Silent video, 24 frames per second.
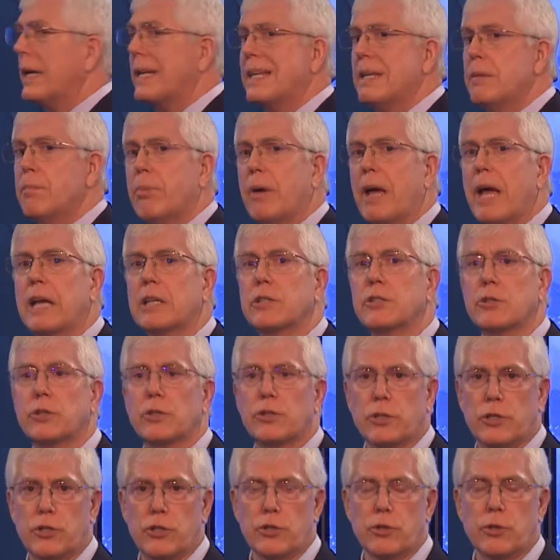can
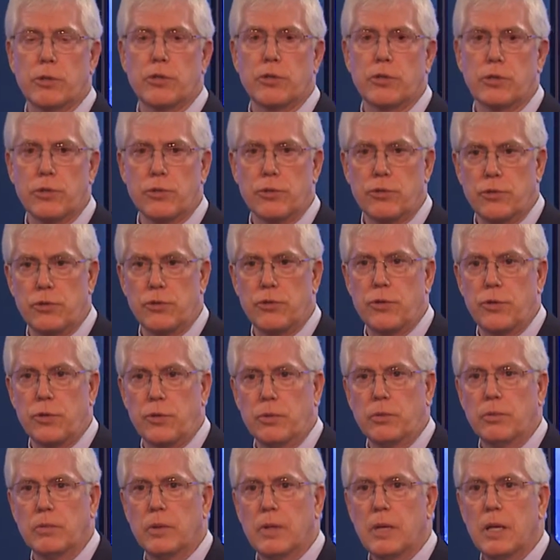pastors and churches
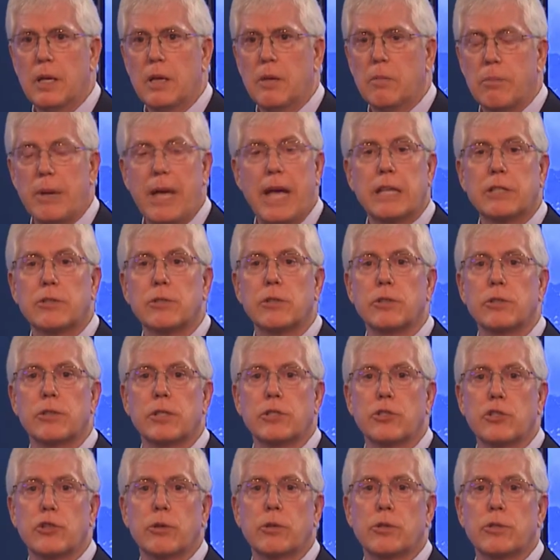do? Pastors
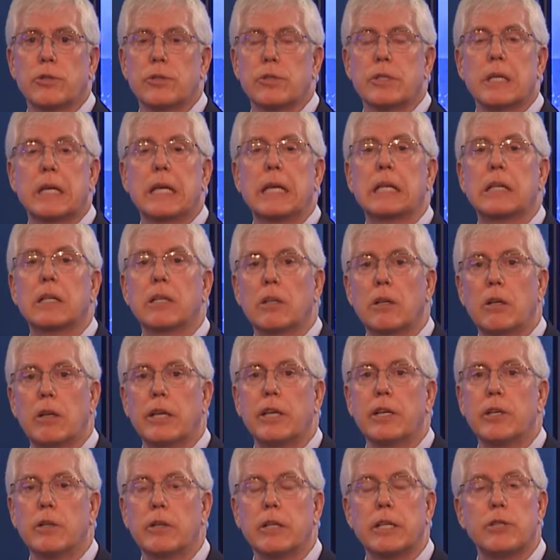and churches can
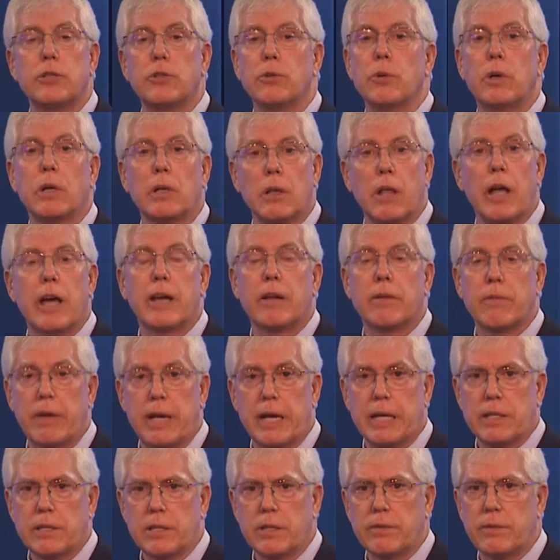clearly do a lot of
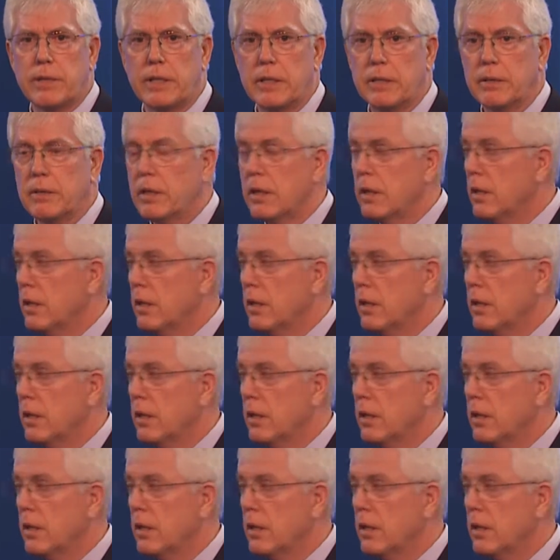activity.